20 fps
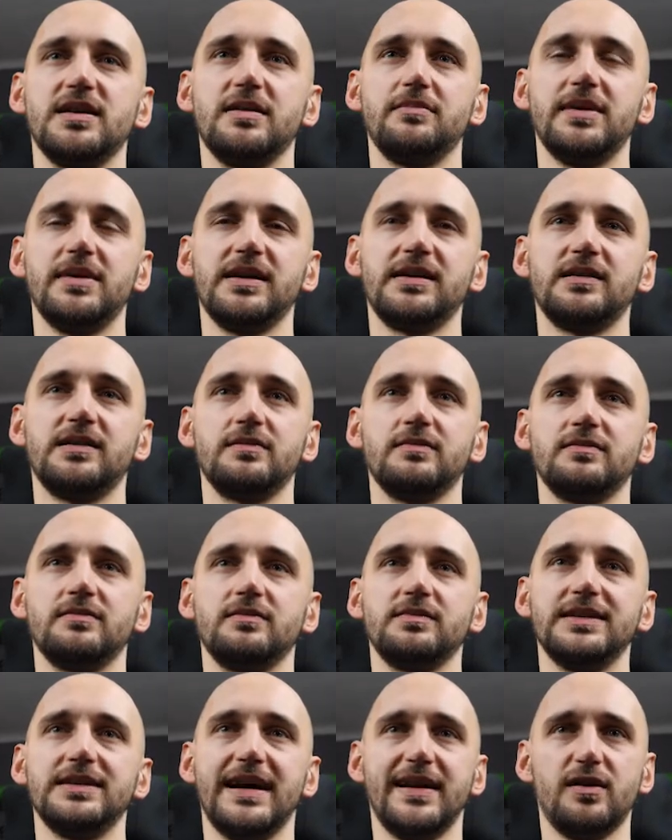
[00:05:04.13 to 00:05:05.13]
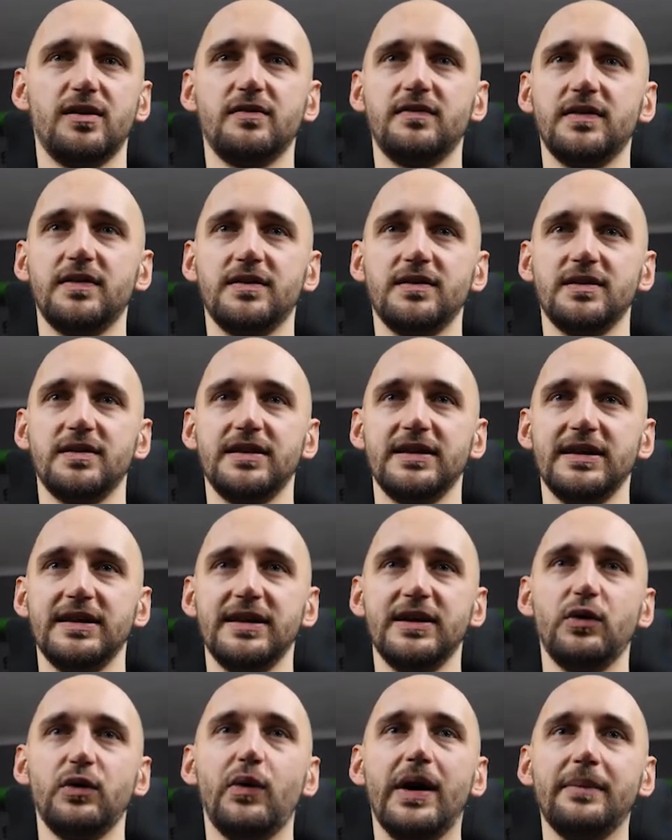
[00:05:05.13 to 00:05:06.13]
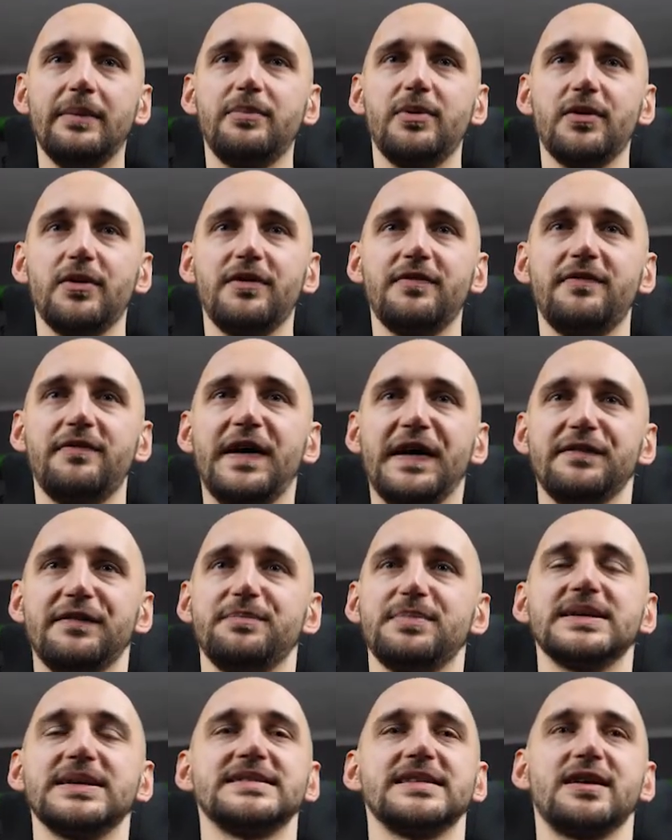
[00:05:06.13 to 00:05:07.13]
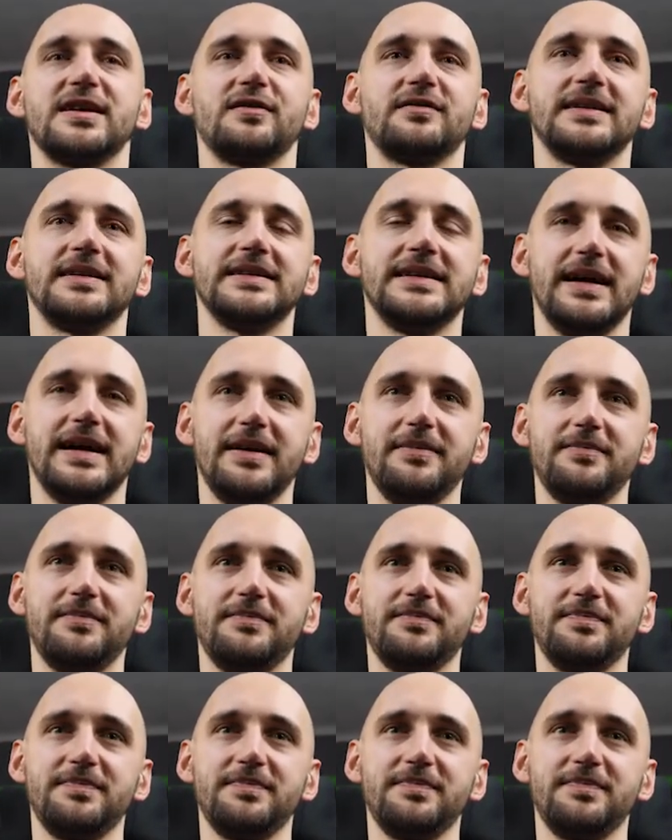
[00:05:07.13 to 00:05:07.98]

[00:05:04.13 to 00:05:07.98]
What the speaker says: a bet that often, 1.5% of the time.